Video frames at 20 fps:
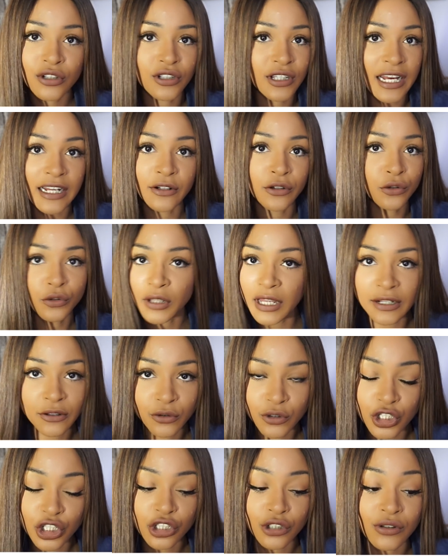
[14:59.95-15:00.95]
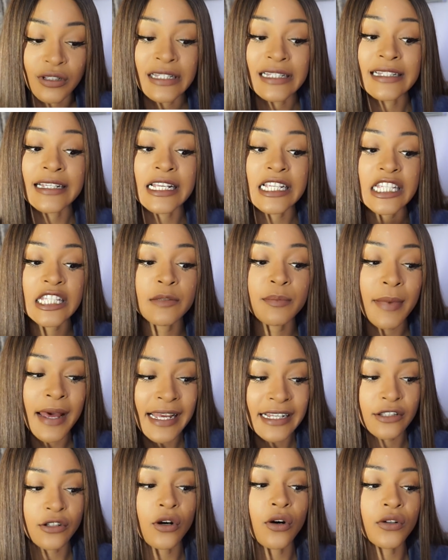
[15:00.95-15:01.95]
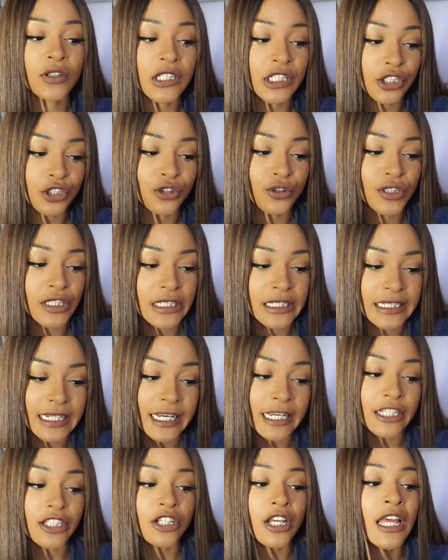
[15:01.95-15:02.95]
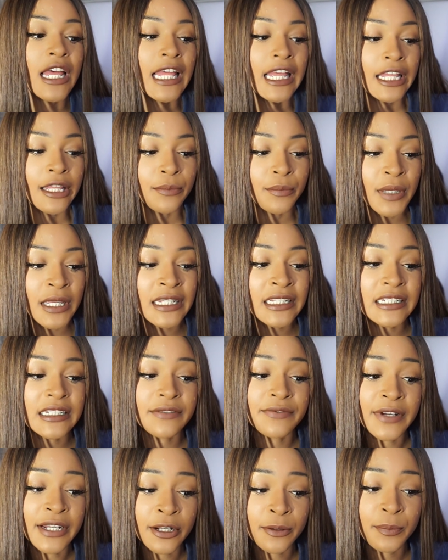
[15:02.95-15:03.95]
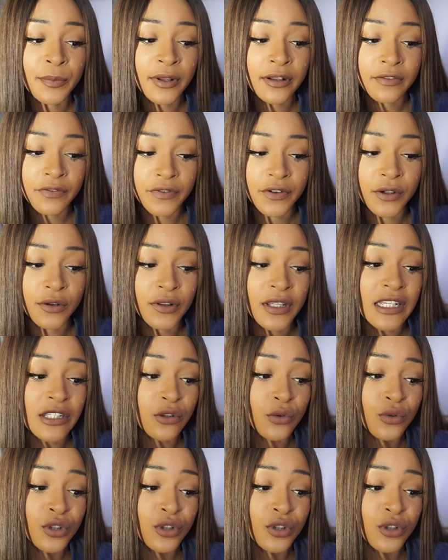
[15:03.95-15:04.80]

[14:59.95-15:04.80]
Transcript: There are no issues. Despite all the issues in Niger. Being in the development field, there's